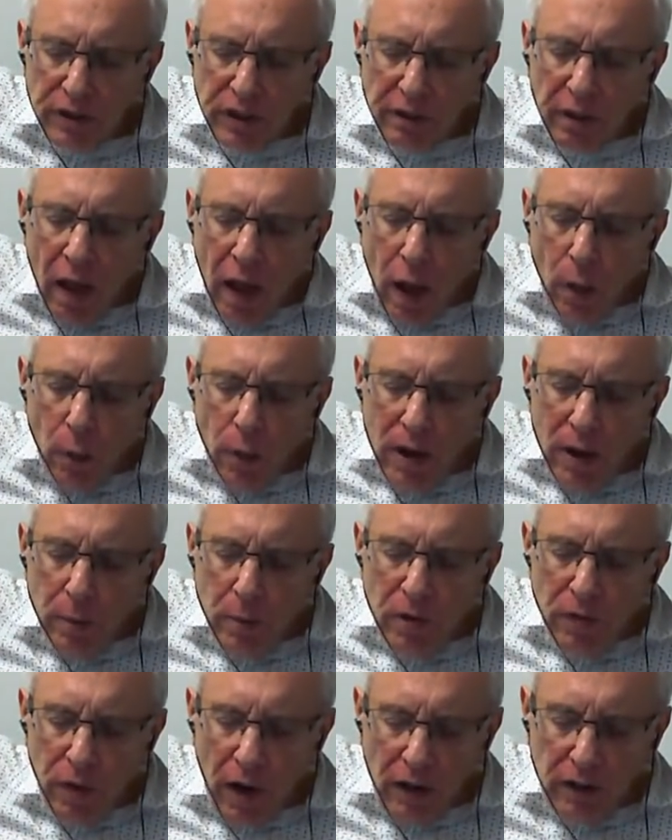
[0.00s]
Jeff. I want to
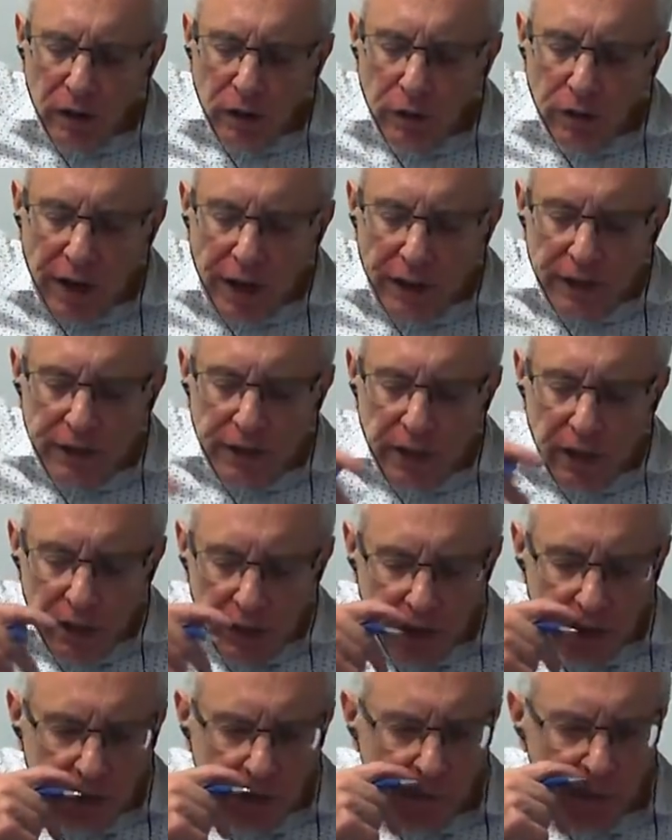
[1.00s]
move on to trade
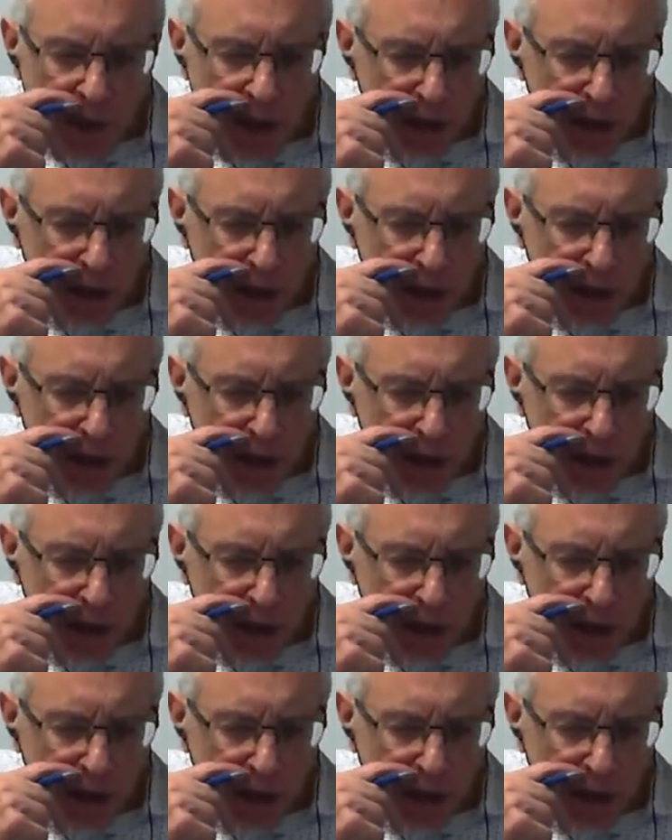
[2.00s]
secrets.